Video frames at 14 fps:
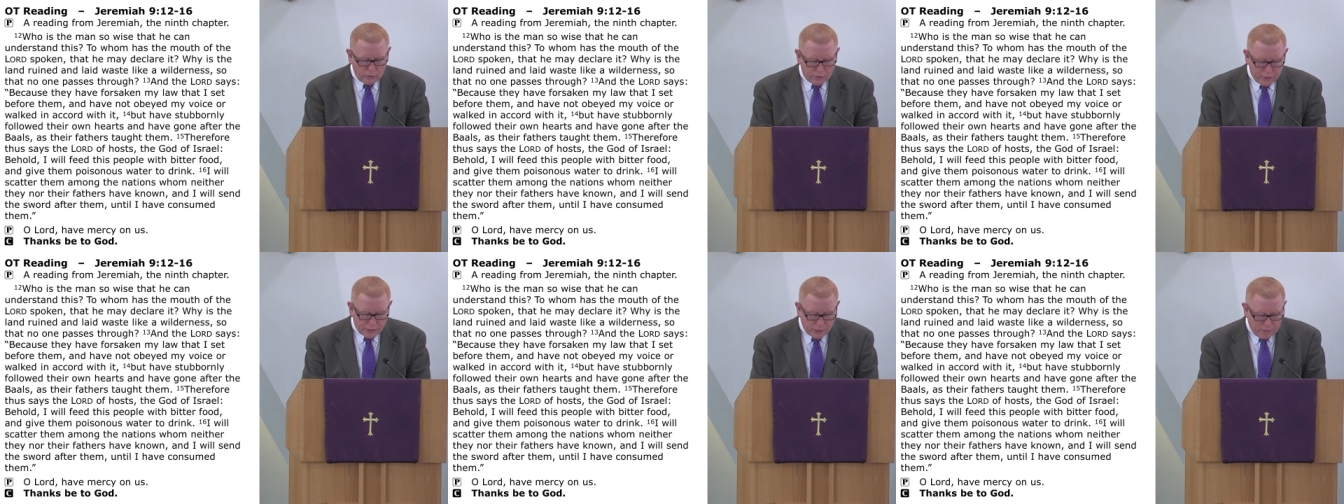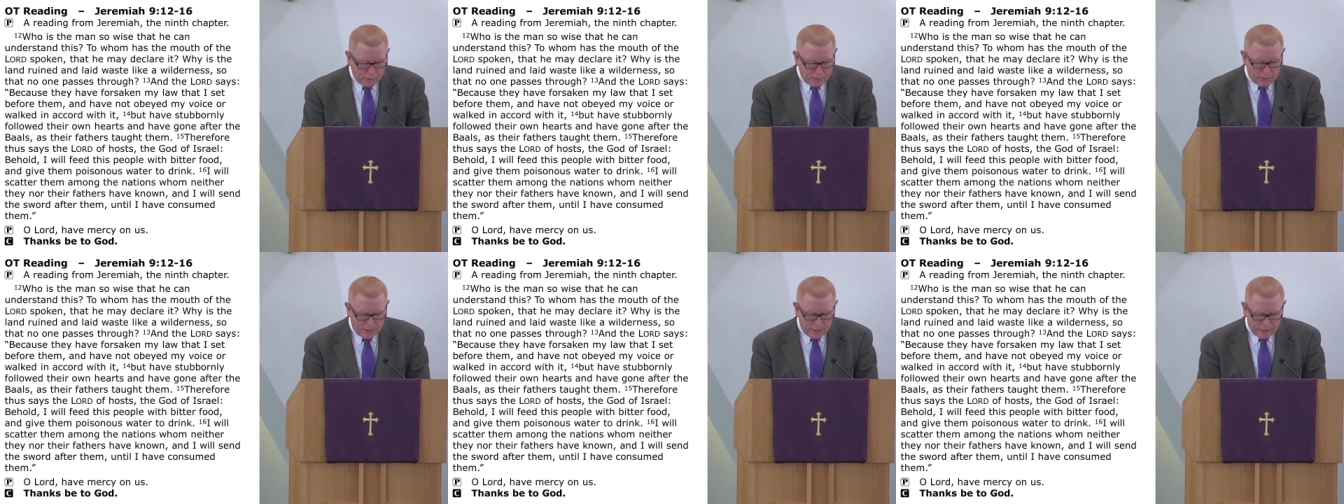Old
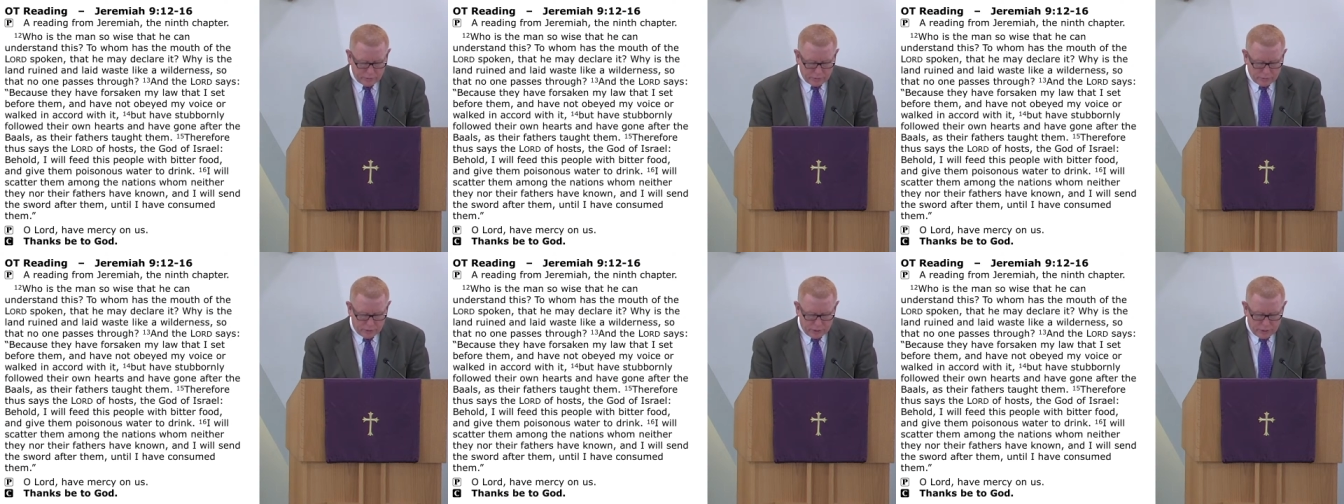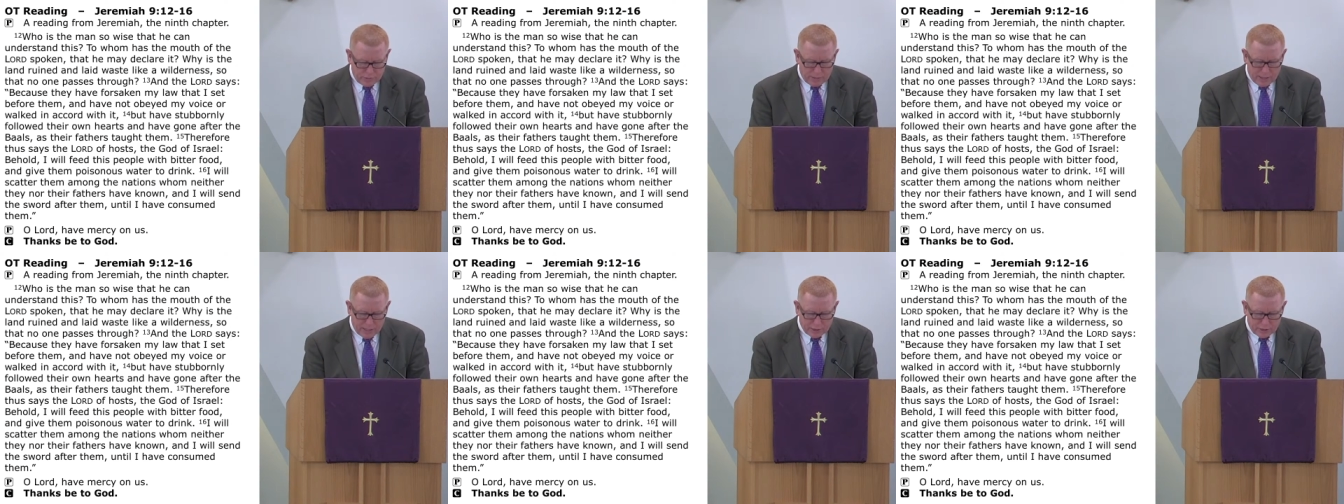Testament reading is from
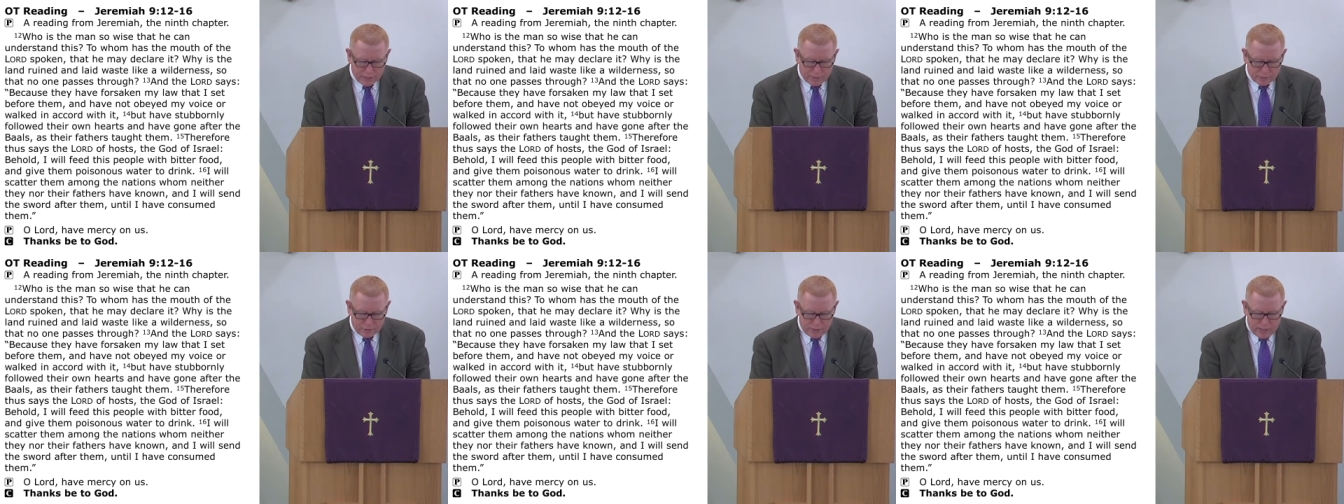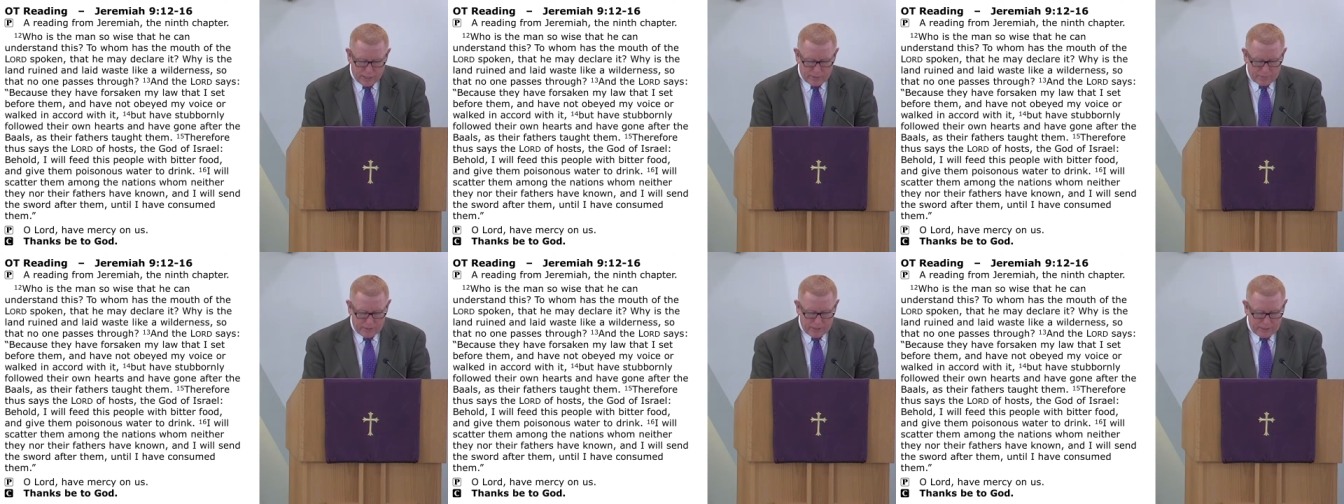Jeremiah chapter
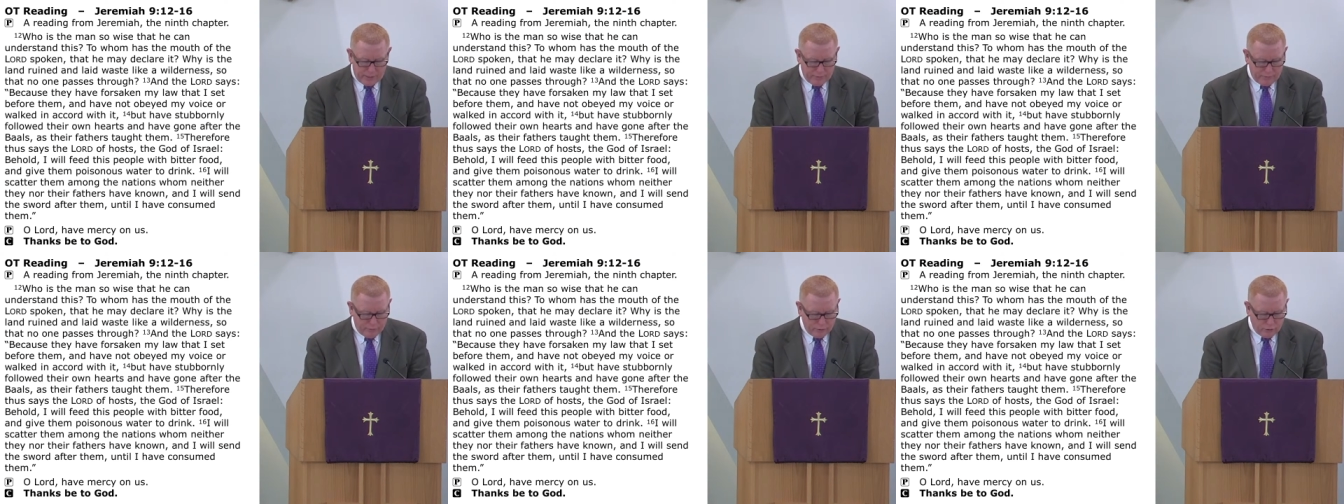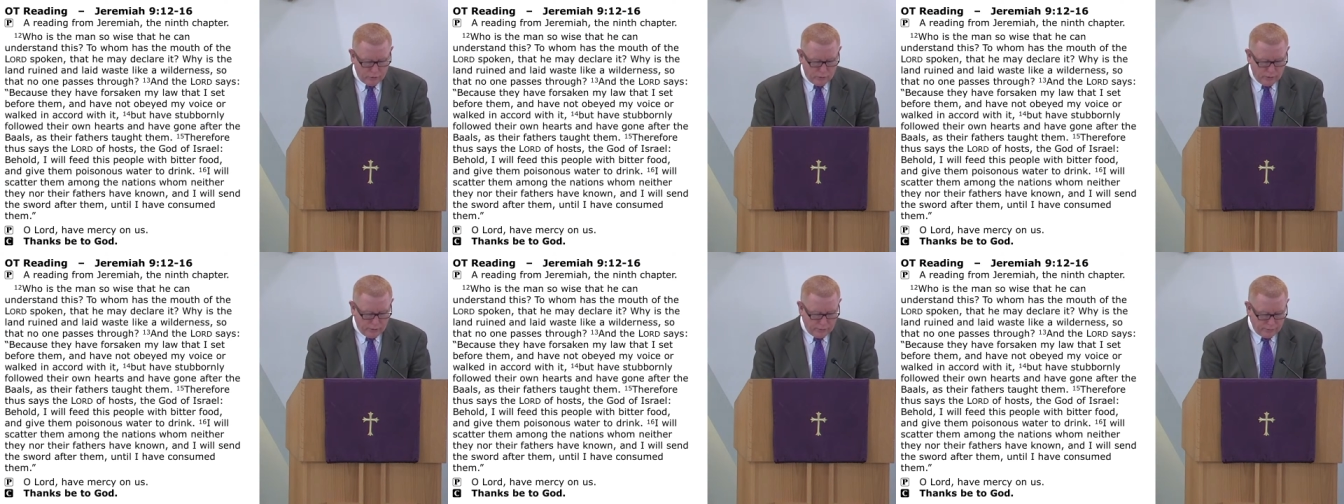9, beginning at verse
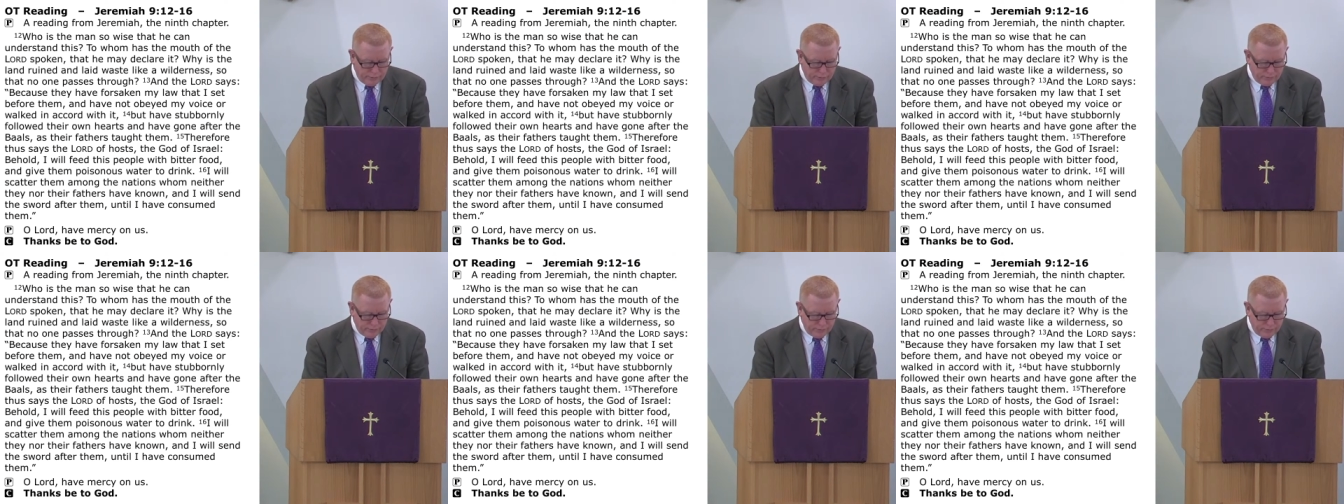12.